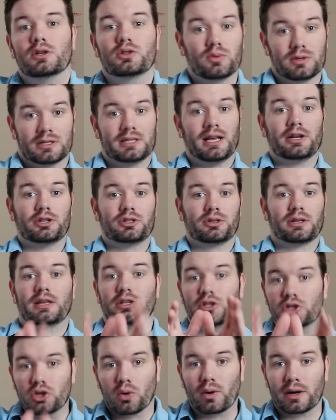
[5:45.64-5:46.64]
So essentially,
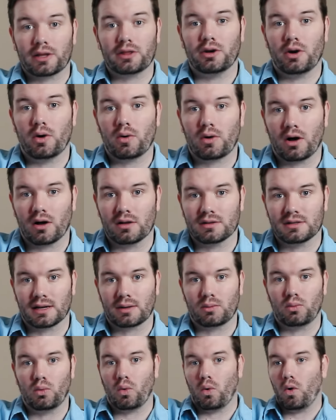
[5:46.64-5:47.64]
during the no
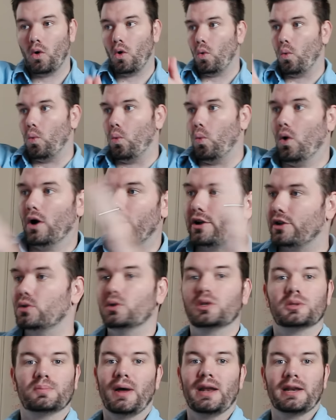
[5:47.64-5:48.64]
contact rule, what are
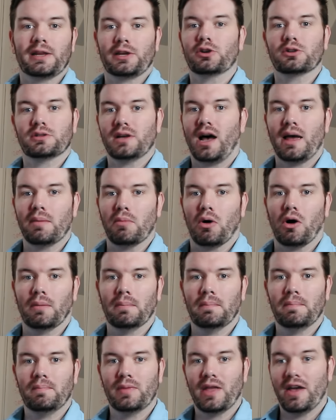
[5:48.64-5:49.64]
you spending your time
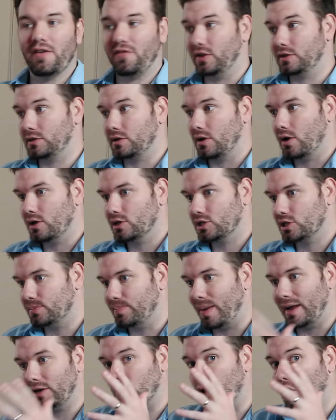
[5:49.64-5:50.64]
on? If it's
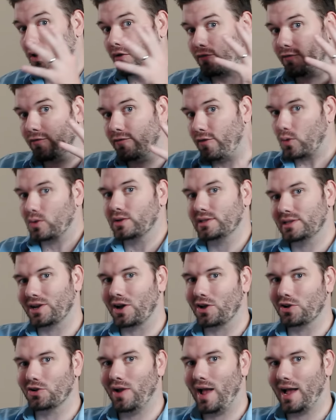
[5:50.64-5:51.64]
spent on focusing
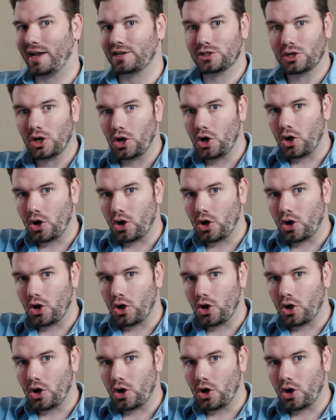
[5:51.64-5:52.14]
on your ex,